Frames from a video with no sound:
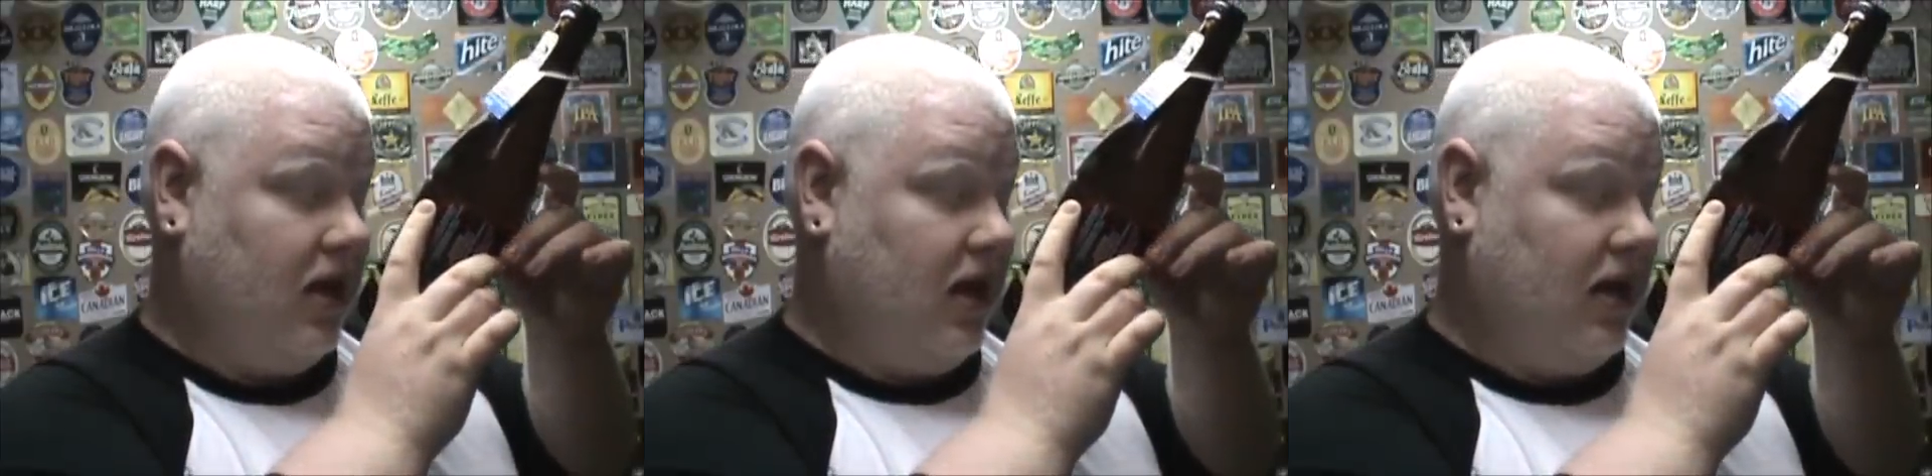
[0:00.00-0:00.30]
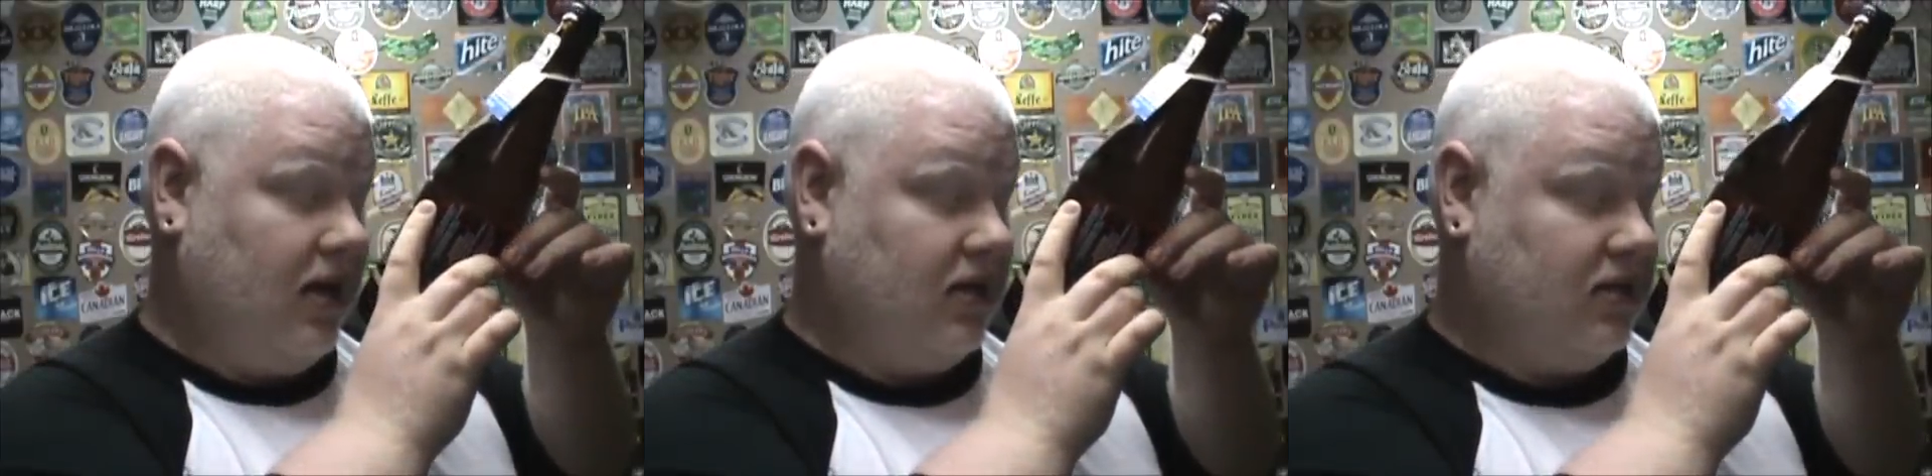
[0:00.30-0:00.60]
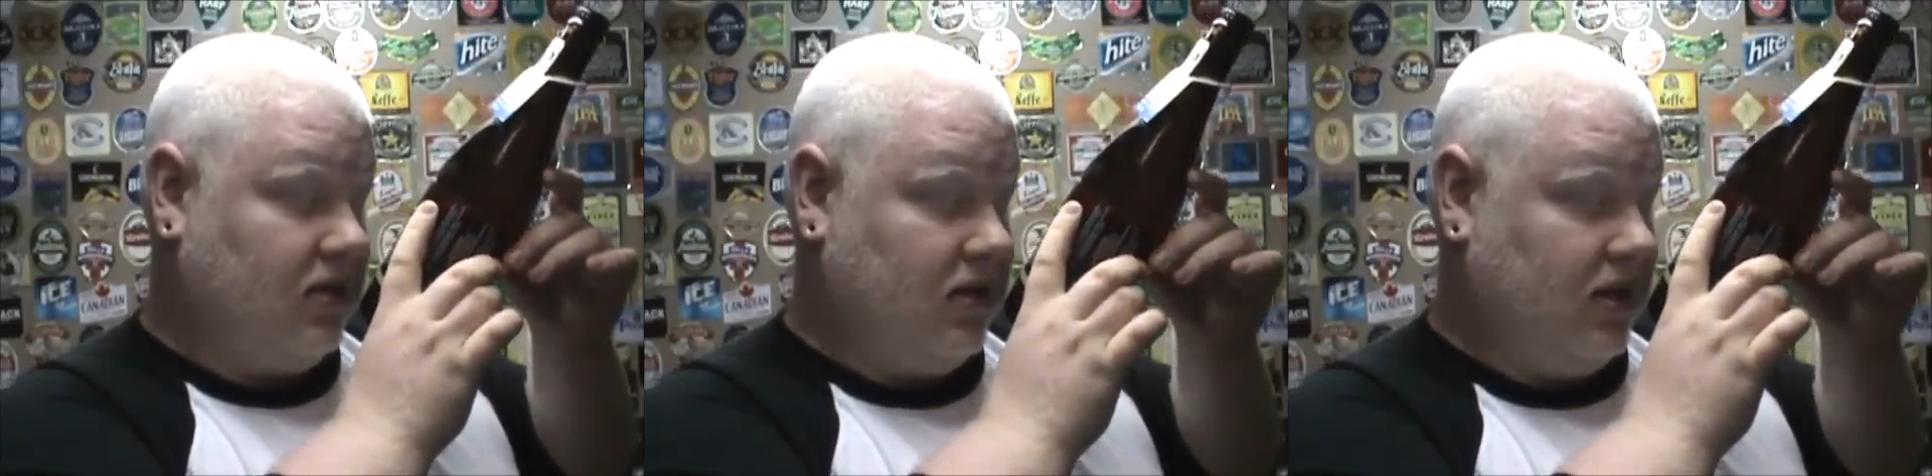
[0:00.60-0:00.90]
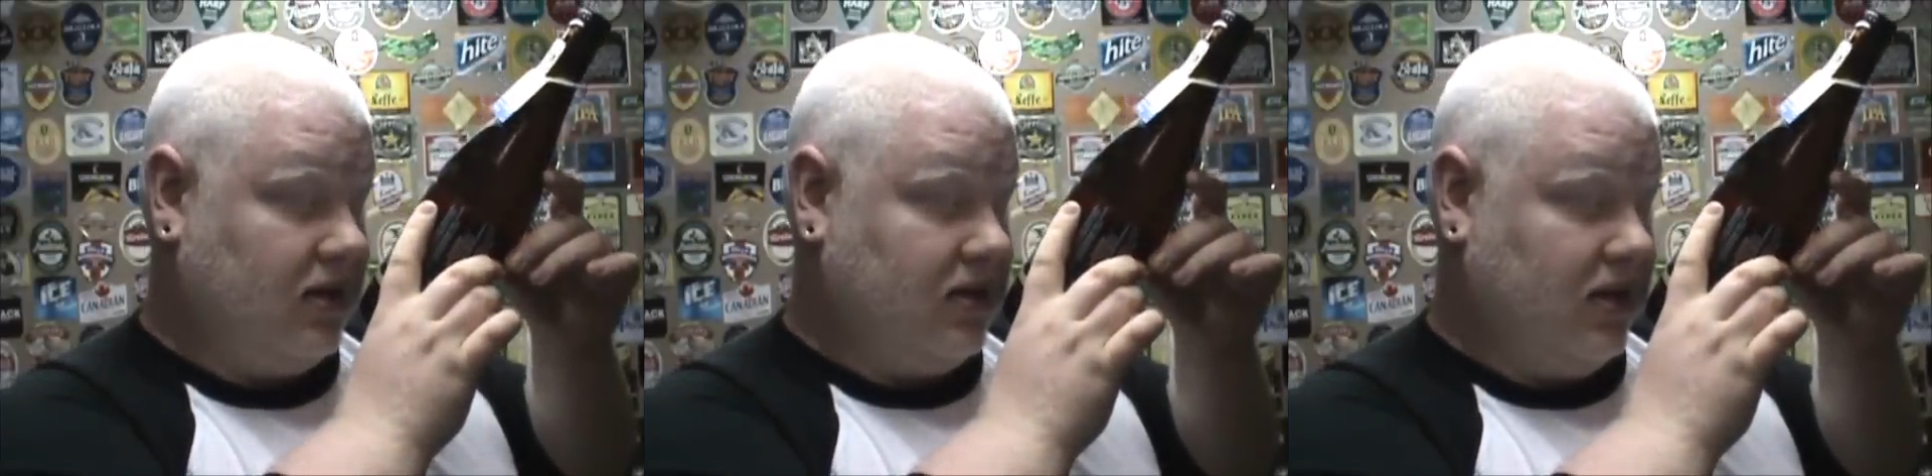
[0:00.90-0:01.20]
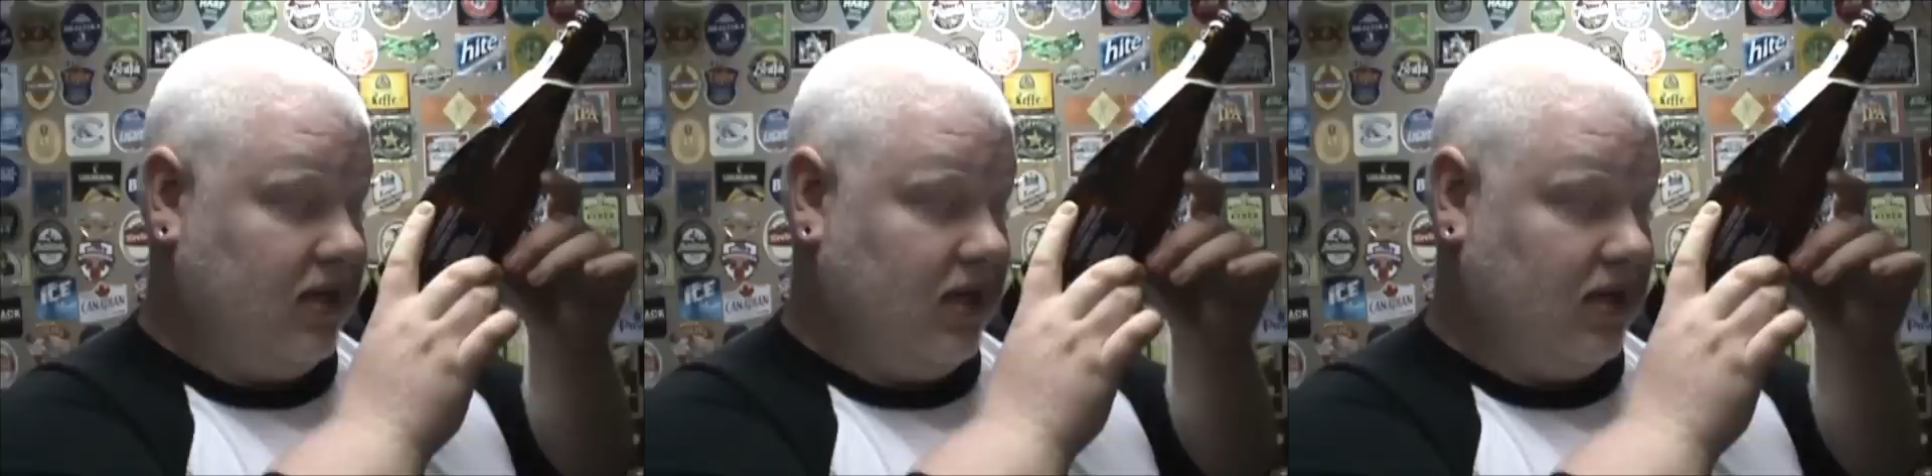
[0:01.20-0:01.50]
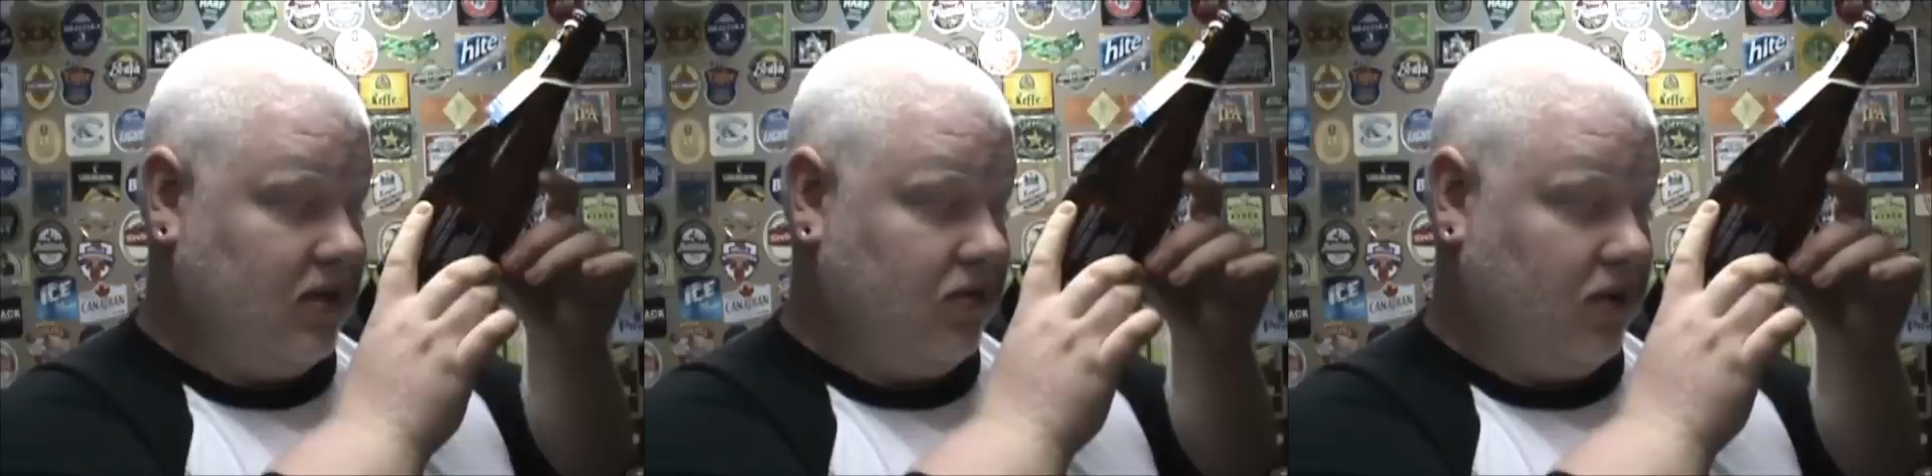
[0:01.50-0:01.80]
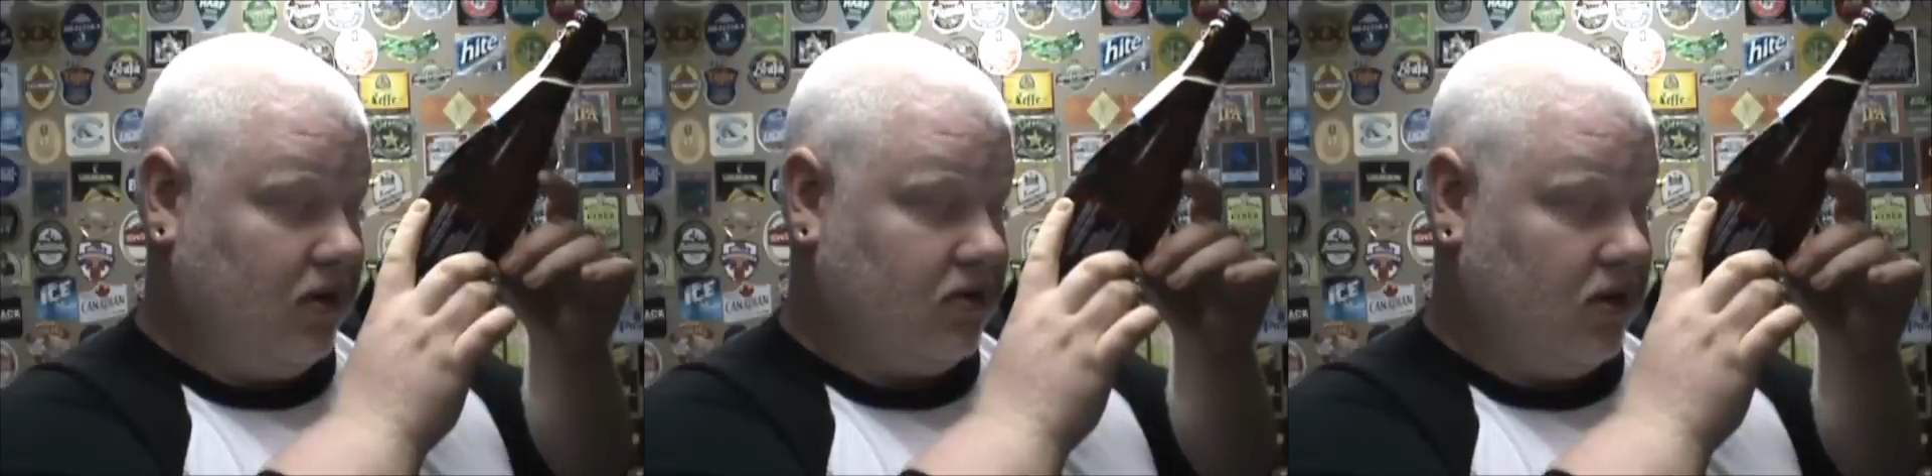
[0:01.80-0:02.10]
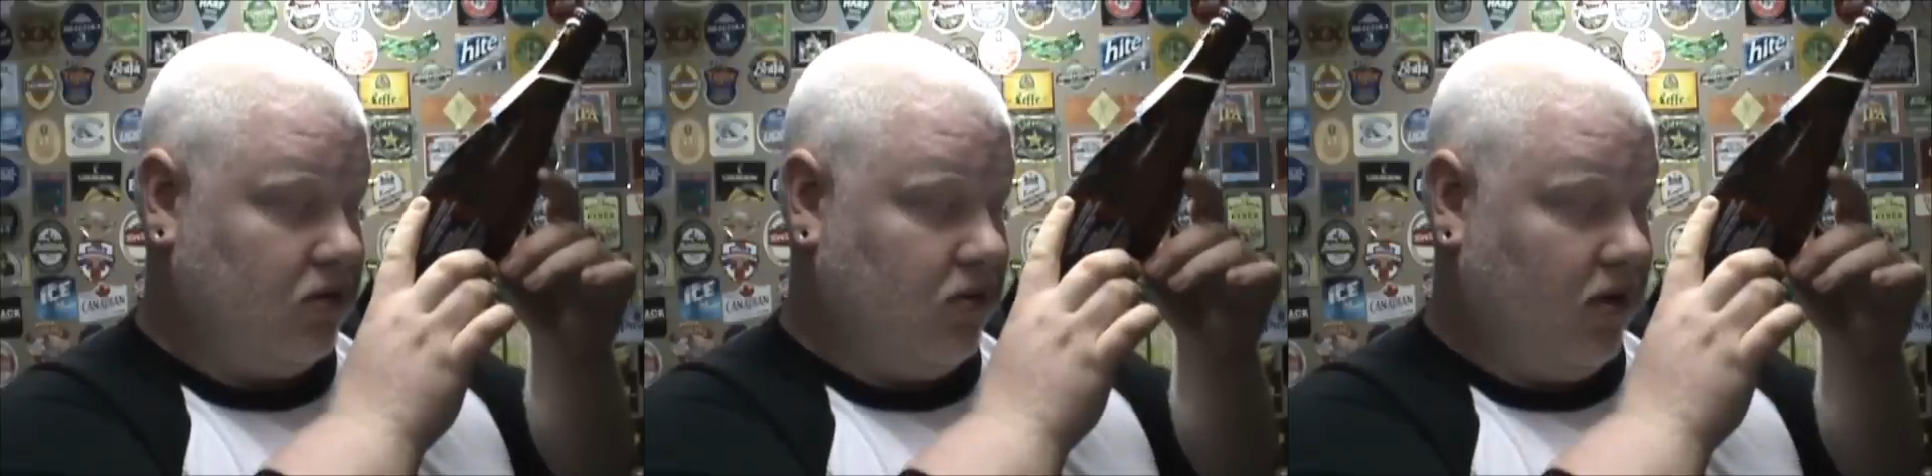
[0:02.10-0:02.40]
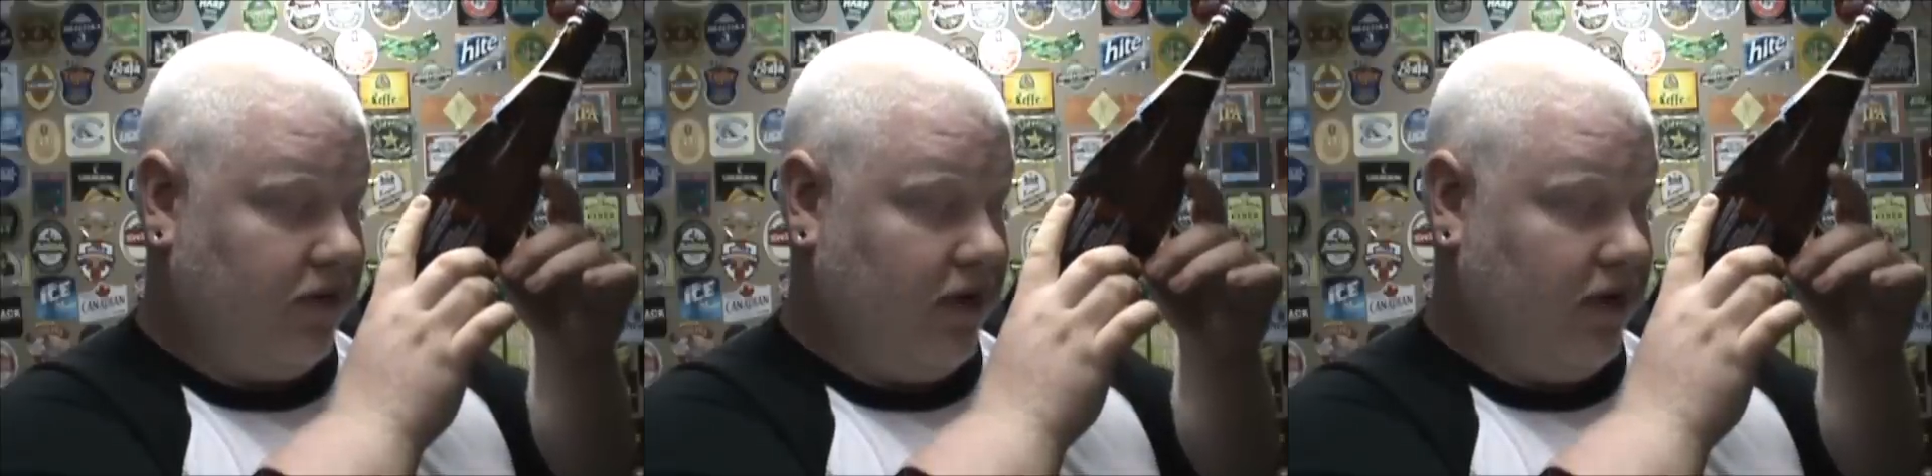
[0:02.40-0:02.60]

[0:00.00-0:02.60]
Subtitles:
and in Salt Lake City in 2012